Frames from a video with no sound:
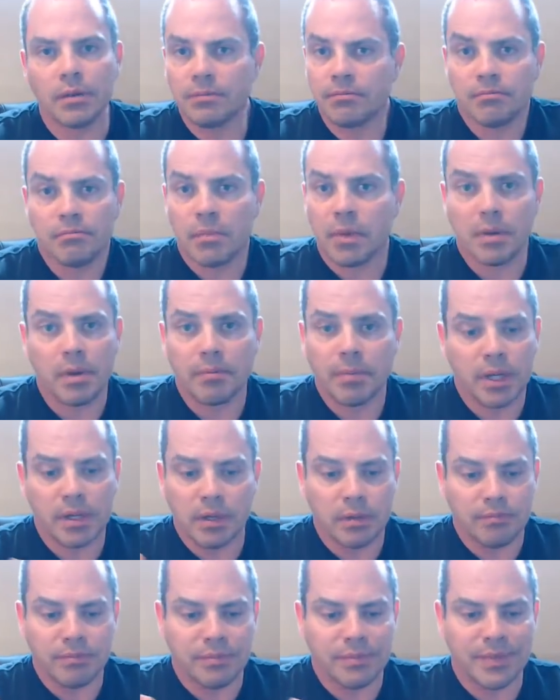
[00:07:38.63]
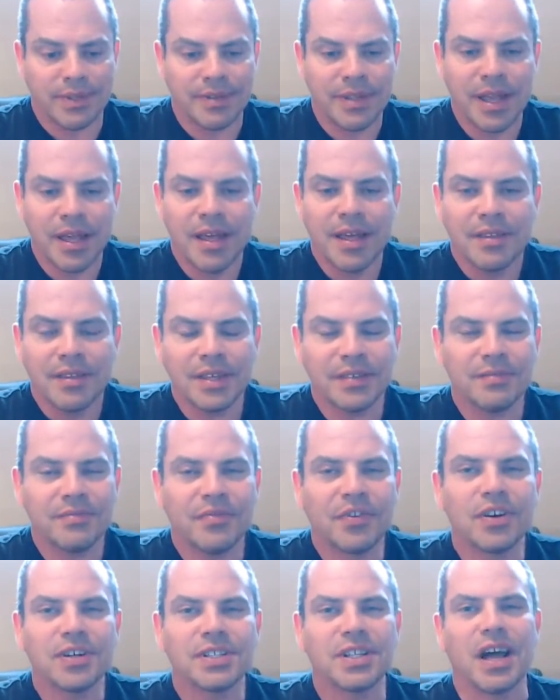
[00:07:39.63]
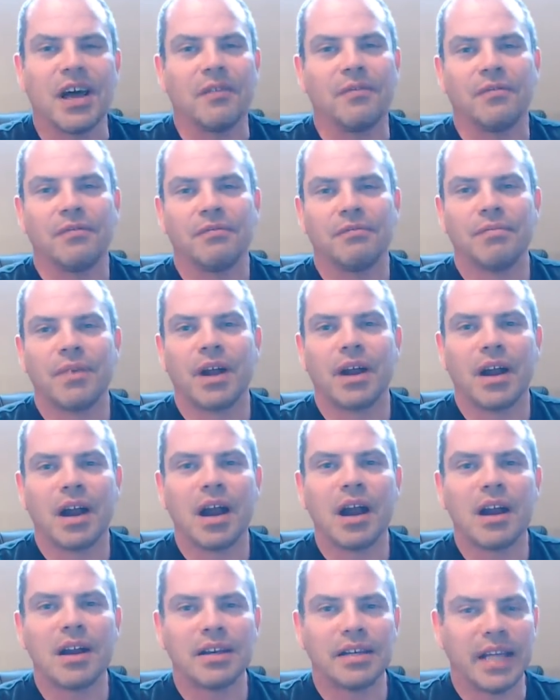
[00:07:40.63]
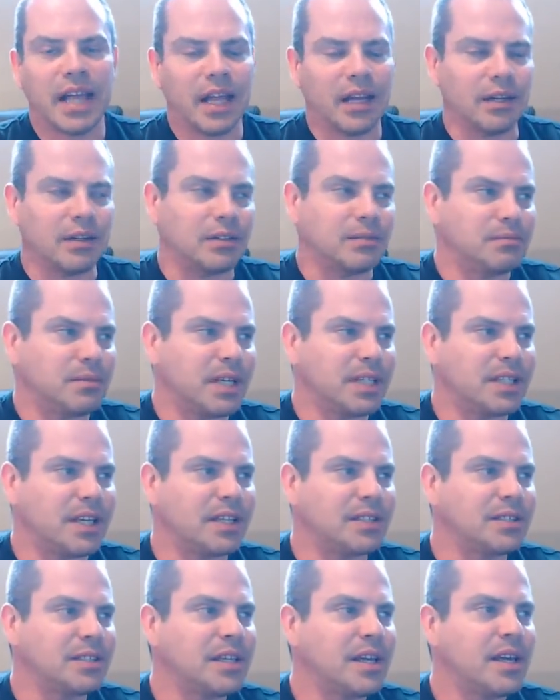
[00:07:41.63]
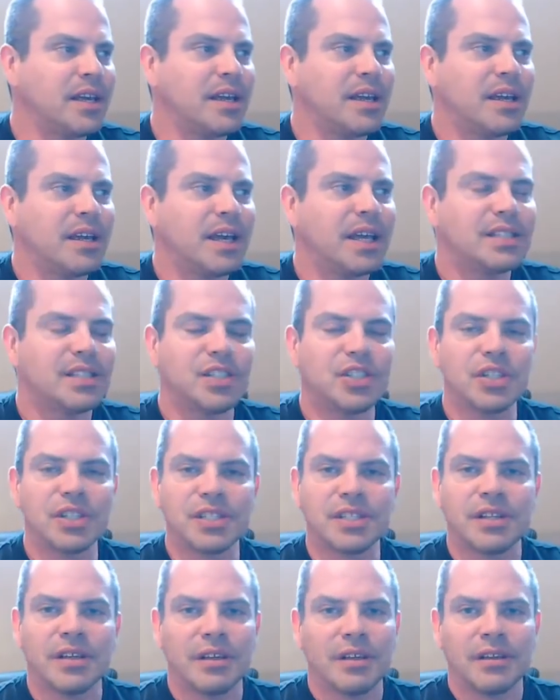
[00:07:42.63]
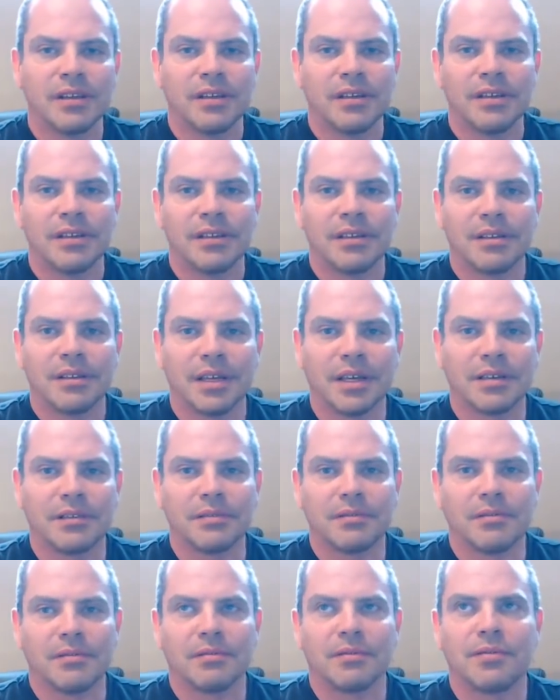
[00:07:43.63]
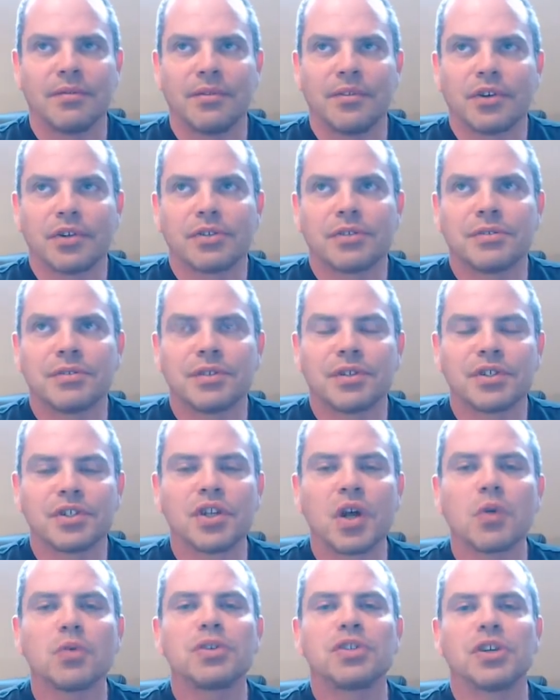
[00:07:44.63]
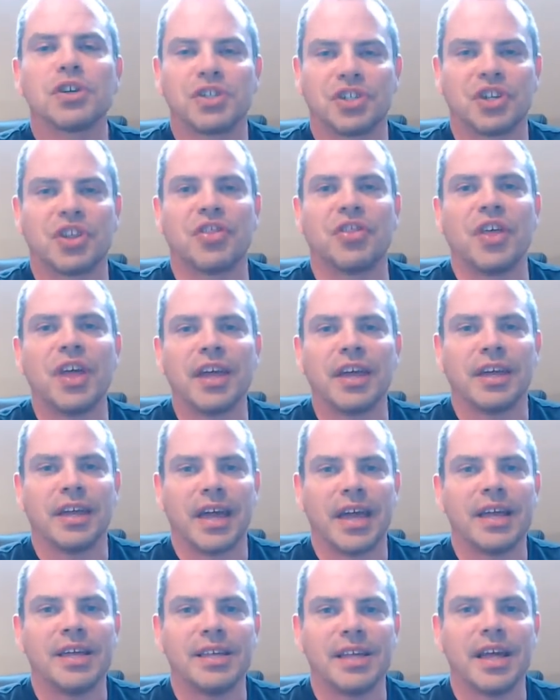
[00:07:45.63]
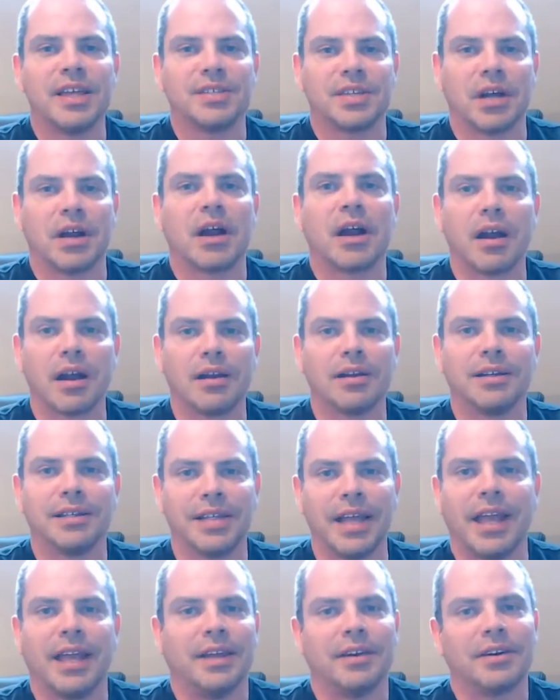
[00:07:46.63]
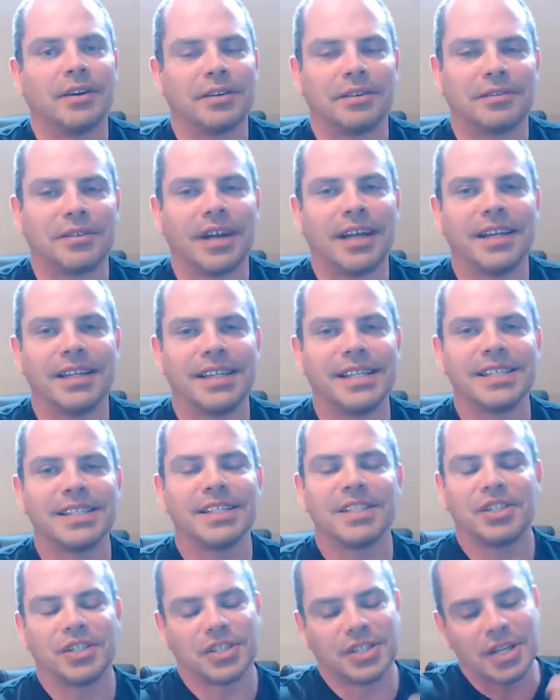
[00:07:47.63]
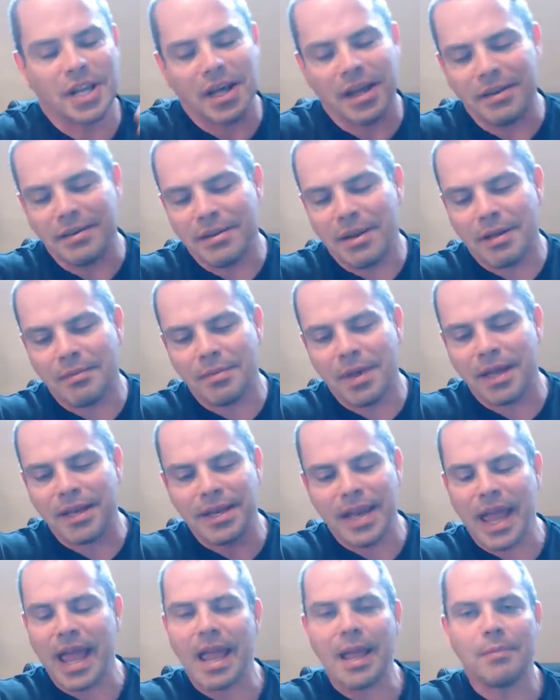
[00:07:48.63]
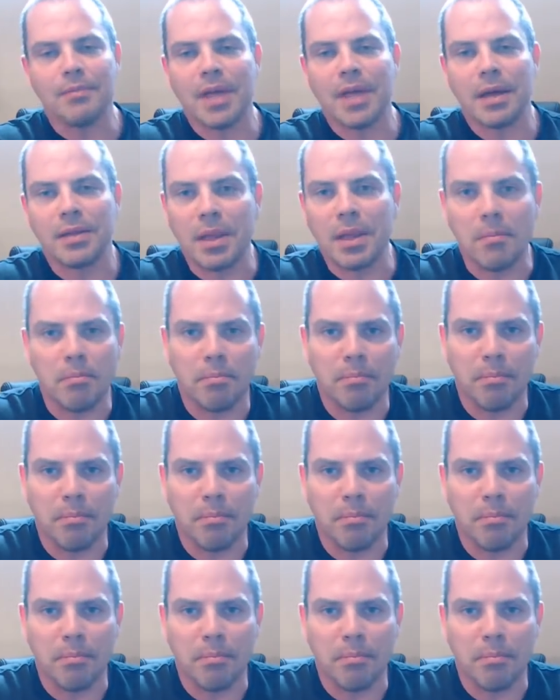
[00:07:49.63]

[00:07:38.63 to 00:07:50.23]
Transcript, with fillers: I mean, it, first off, hard gainer. It, it, it's just like there's there's no such thing as, a hard gainer, right? This is just a, a name that that